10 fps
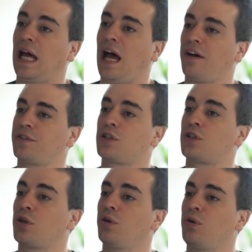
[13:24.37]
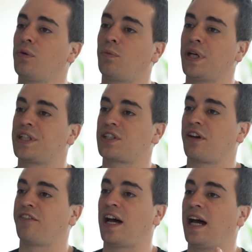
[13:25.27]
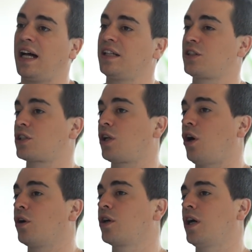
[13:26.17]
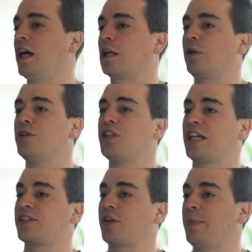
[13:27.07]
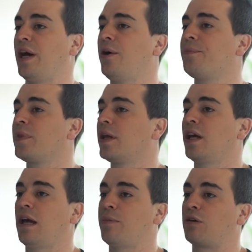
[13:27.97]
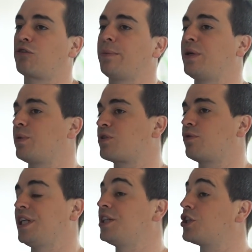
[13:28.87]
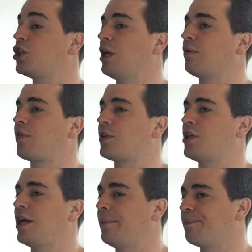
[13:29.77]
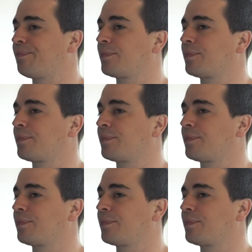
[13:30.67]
After 2 weeks of a hard slog, I learned XML and my ribbon was ready to share with the team.